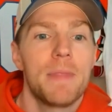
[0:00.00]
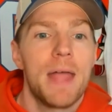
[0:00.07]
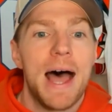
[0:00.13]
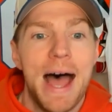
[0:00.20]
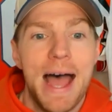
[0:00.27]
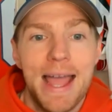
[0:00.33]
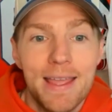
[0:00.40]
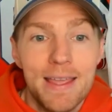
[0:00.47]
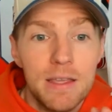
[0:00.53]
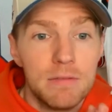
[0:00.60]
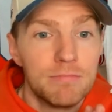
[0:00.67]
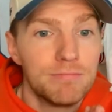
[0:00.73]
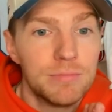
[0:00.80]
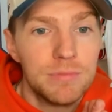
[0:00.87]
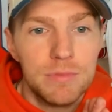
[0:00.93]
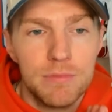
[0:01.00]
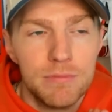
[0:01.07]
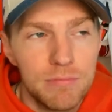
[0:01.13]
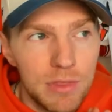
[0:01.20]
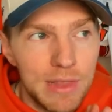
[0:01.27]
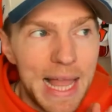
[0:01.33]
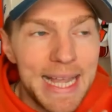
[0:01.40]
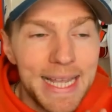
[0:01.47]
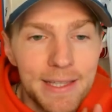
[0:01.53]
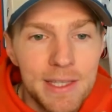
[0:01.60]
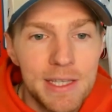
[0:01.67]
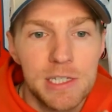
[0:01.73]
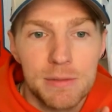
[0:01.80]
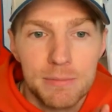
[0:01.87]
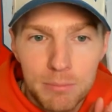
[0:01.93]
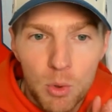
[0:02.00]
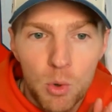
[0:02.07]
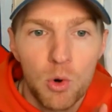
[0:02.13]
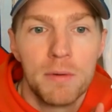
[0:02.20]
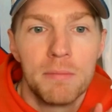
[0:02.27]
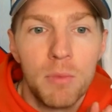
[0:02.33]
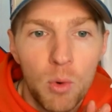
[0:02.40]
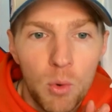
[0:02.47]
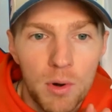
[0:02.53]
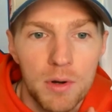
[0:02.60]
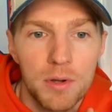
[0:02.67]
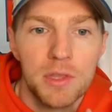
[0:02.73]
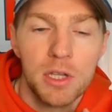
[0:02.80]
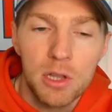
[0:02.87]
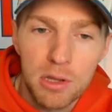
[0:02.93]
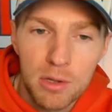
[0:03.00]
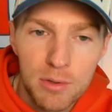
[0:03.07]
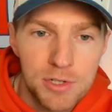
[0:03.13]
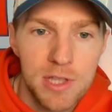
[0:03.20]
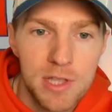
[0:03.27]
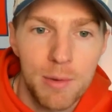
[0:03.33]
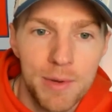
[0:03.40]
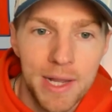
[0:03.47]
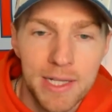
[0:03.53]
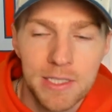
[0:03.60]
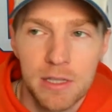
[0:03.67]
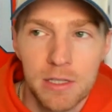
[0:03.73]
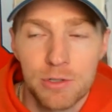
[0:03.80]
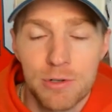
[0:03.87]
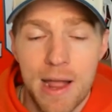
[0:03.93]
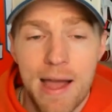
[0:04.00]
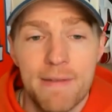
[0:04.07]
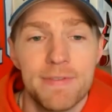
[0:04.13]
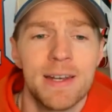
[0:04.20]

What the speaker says: I like this more and more the closer that we get to the draft.